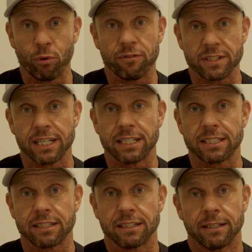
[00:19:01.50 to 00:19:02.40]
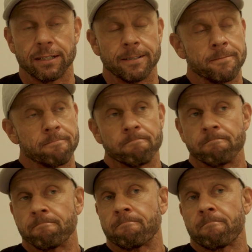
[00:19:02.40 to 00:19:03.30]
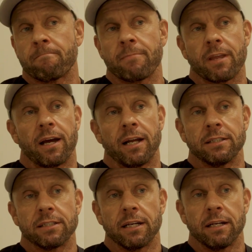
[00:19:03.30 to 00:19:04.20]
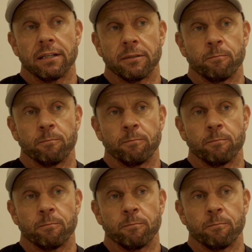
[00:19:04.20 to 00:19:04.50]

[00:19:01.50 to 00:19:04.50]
physiques. And I